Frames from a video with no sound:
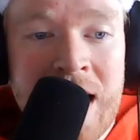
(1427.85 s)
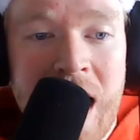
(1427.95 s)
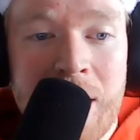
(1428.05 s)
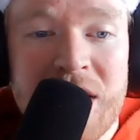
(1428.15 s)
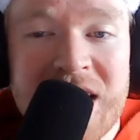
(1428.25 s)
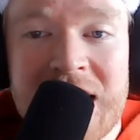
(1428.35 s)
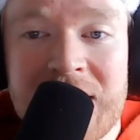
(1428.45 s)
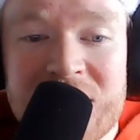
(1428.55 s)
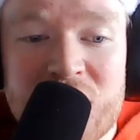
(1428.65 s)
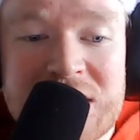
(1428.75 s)
But
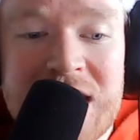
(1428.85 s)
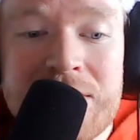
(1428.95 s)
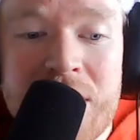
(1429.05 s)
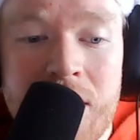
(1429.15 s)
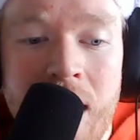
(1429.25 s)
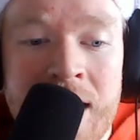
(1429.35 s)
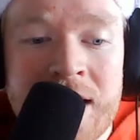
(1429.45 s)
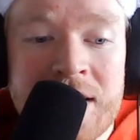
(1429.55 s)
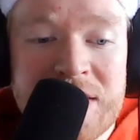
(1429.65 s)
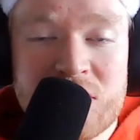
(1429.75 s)
again, let's just keep in
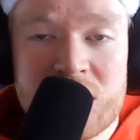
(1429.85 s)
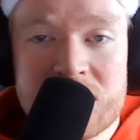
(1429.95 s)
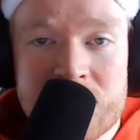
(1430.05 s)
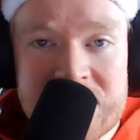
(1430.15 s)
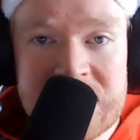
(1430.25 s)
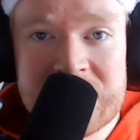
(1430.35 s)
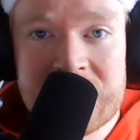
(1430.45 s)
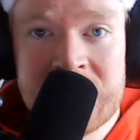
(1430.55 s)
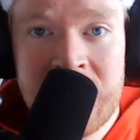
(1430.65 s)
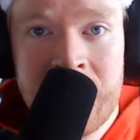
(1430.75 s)
mind this Christmas
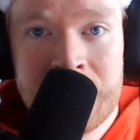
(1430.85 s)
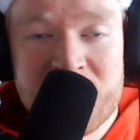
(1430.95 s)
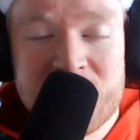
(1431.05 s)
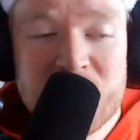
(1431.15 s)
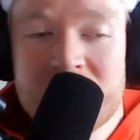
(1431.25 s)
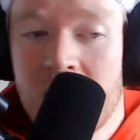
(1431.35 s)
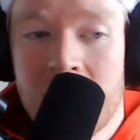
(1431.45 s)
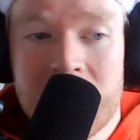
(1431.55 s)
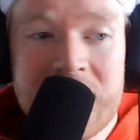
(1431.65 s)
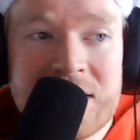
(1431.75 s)
season, especially
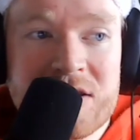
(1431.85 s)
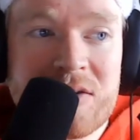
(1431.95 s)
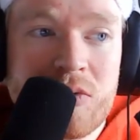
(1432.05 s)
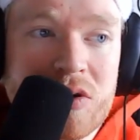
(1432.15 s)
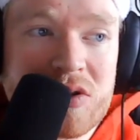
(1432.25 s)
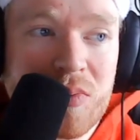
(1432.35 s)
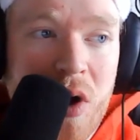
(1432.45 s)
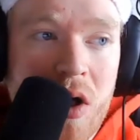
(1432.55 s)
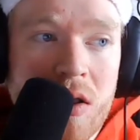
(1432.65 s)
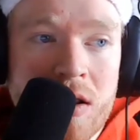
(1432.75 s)
hearkening to the words of
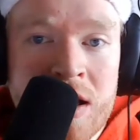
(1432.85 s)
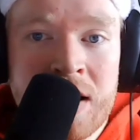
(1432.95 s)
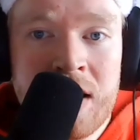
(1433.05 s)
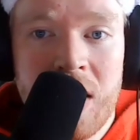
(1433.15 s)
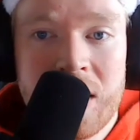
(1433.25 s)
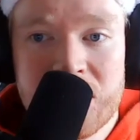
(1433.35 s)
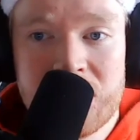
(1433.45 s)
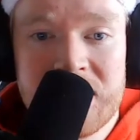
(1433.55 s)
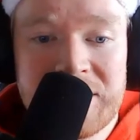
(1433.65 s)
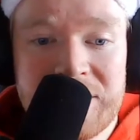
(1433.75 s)
Paul on unity